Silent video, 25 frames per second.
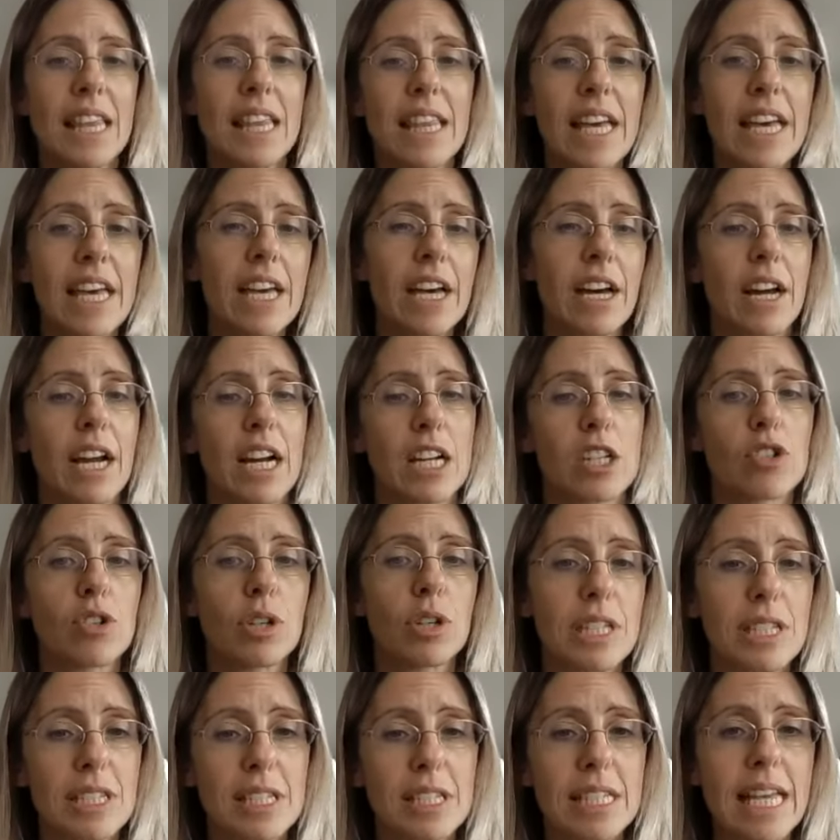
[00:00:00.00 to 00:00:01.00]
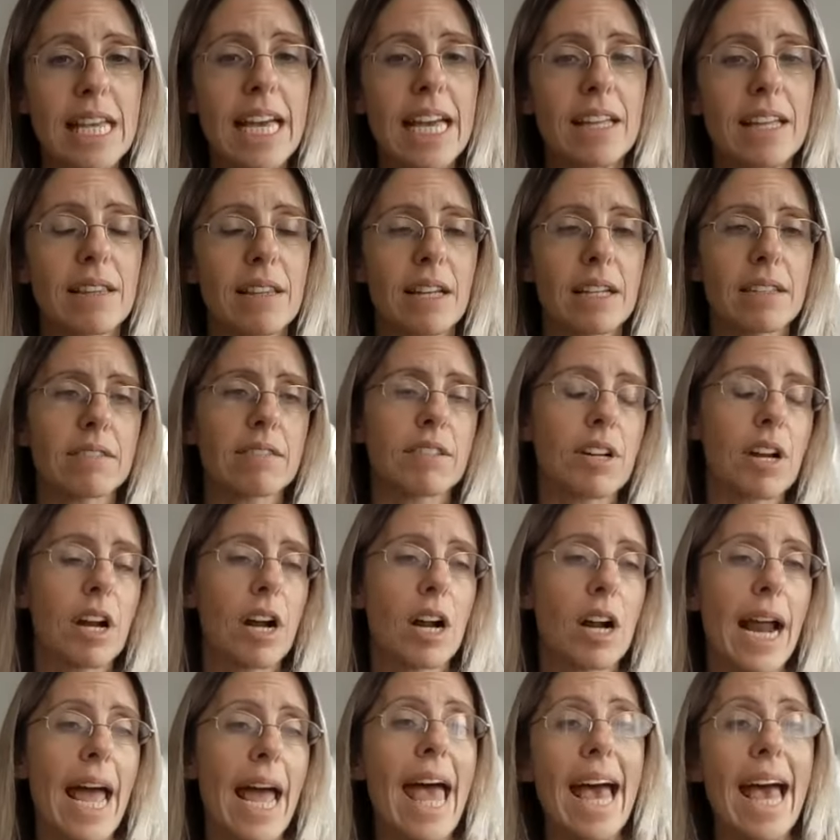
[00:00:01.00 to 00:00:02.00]
they are actually saying that
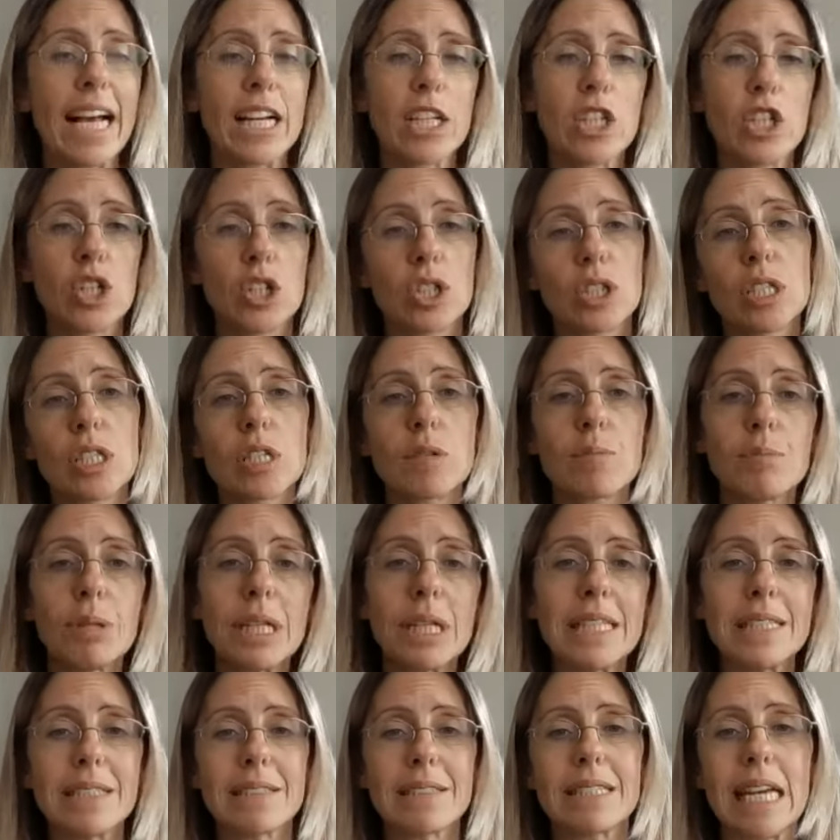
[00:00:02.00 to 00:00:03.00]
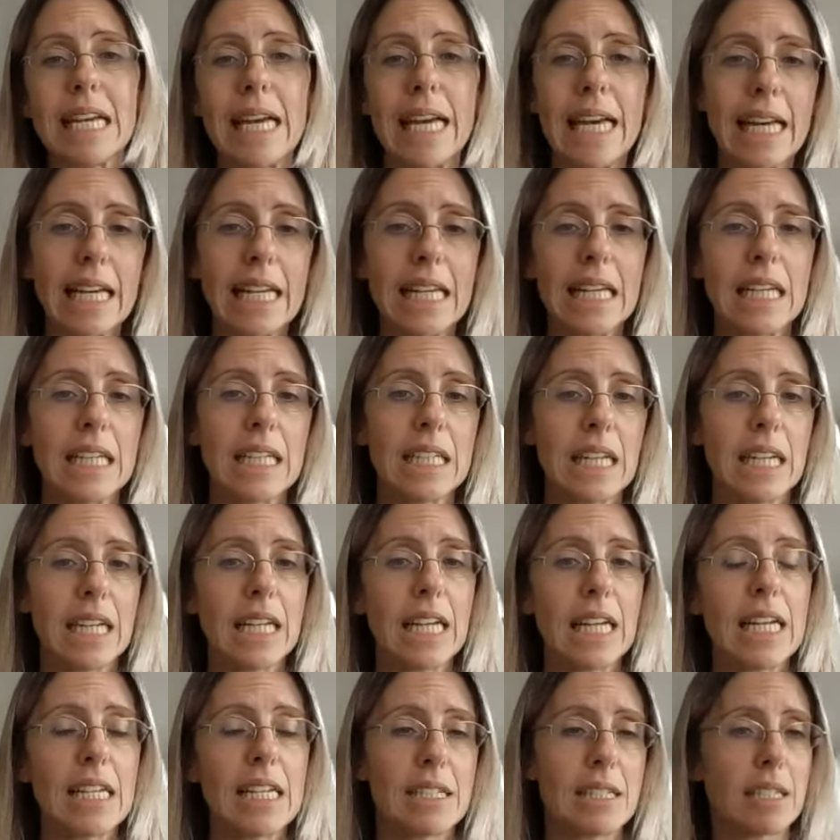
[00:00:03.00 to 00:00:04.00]
there are actions being taken
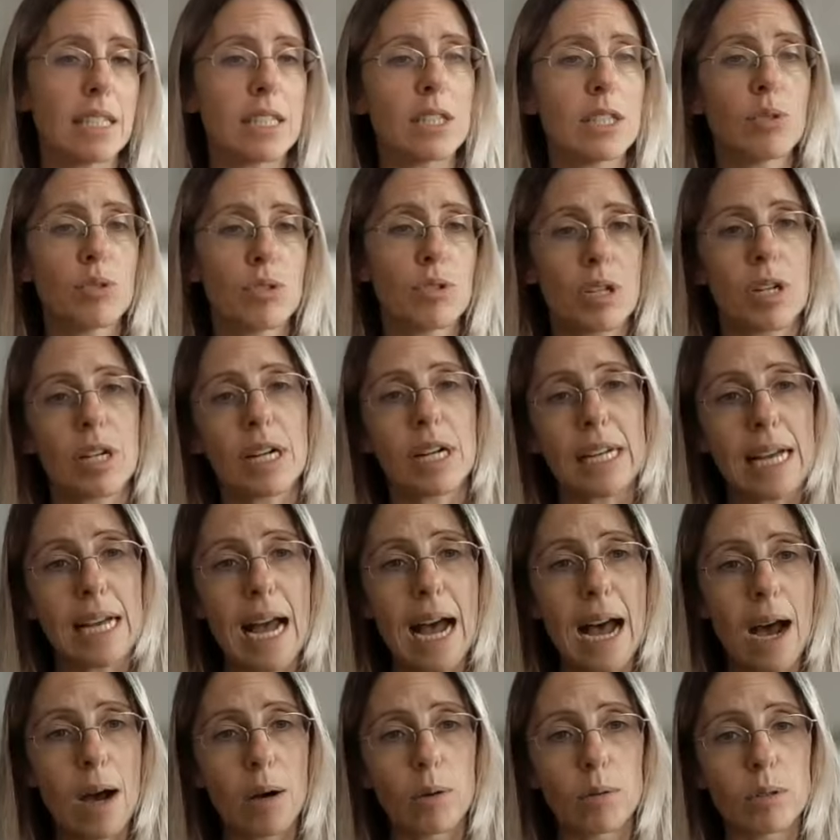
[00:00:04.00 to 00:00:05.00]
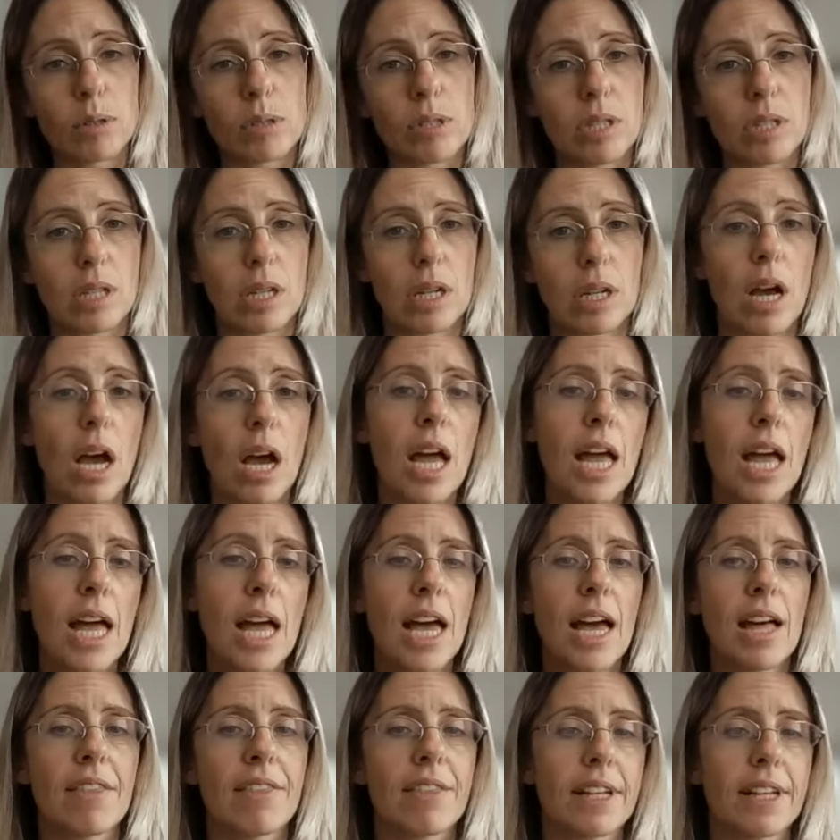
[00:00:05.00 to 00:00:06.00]
against the user account,
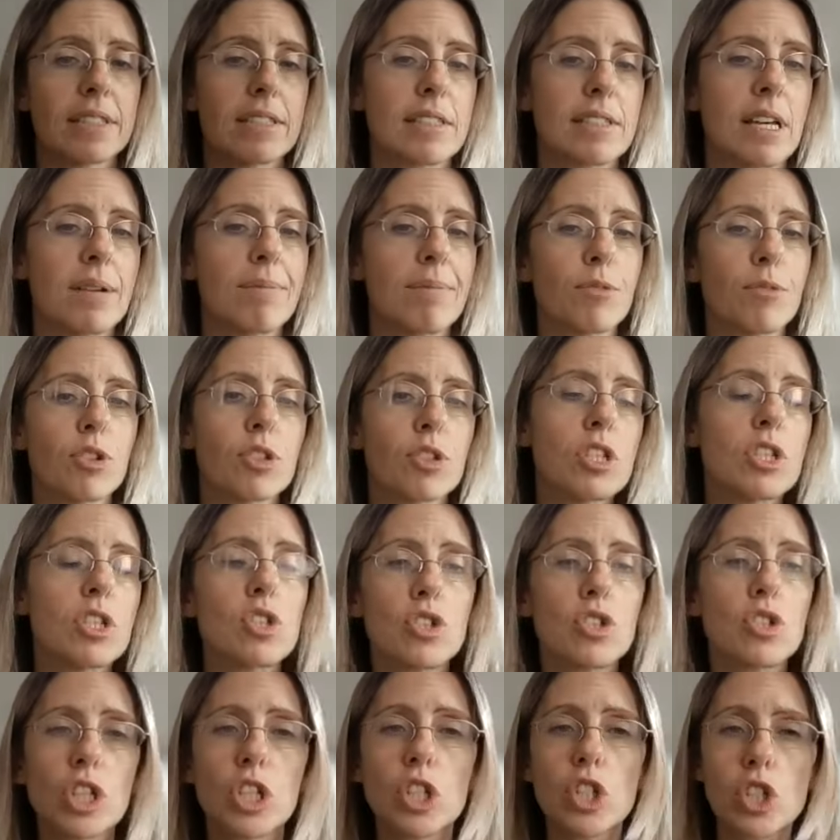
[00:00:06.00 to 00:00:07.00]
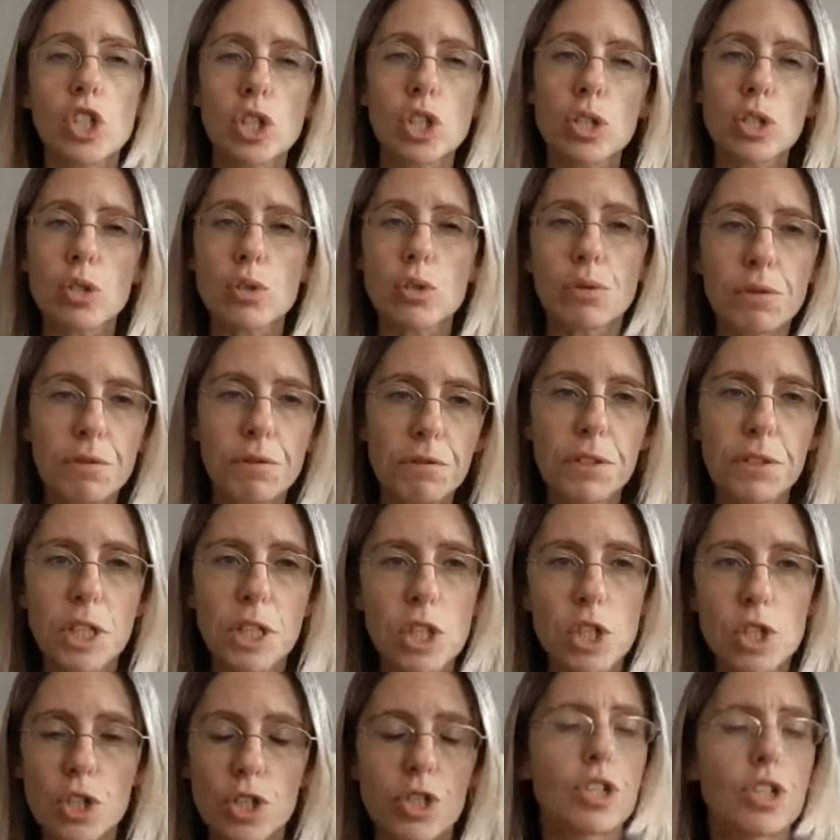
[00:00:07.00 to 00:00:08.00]
and that some restrictions to
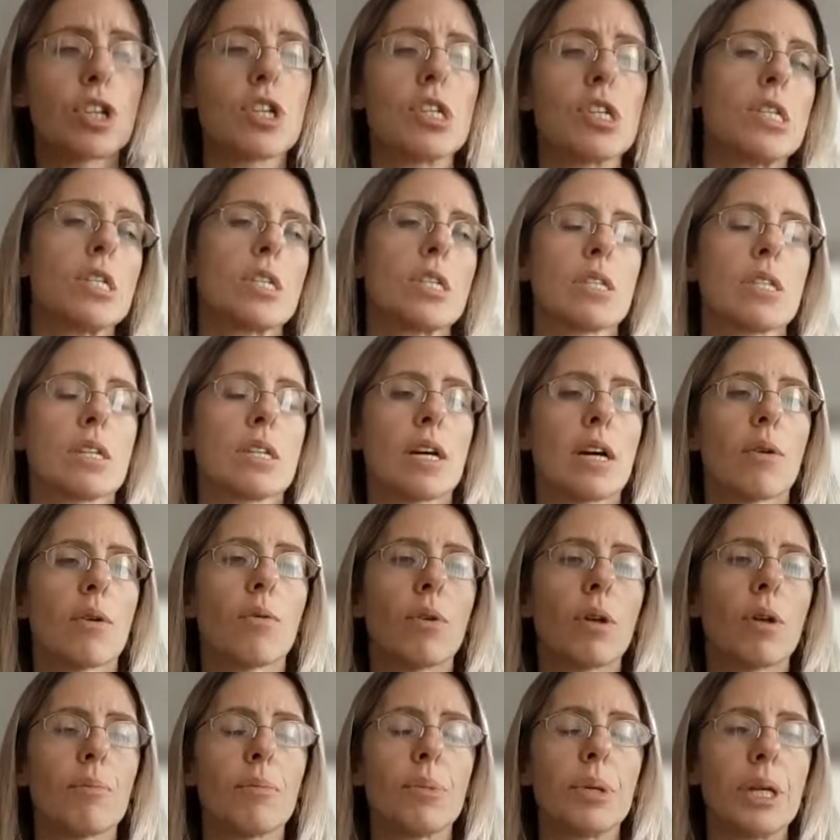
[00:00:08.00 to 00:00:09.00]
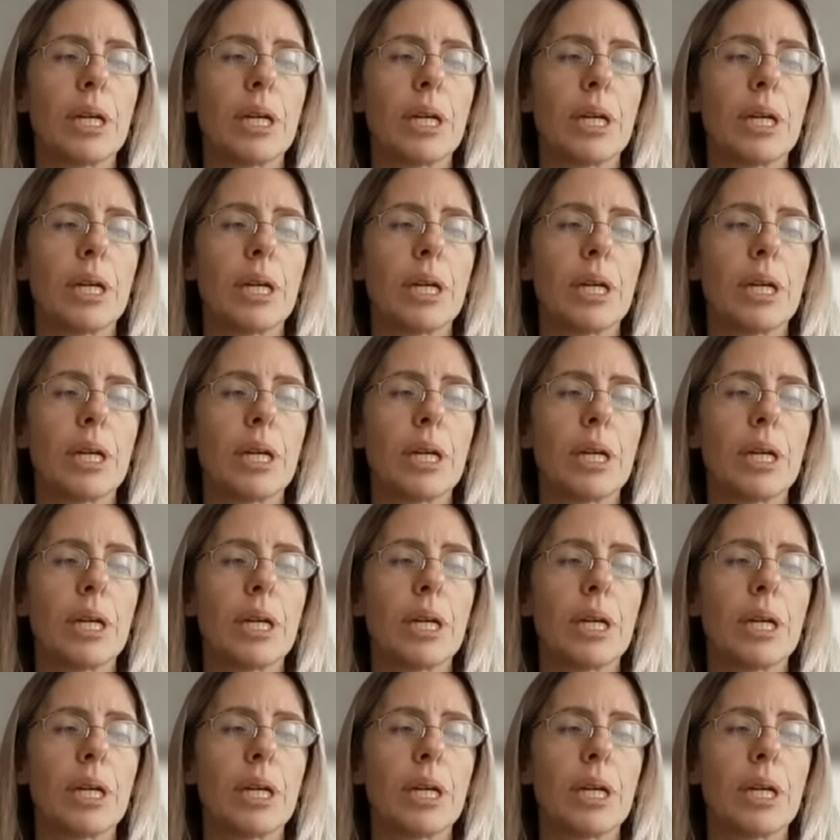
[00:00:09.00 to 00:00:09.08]
features will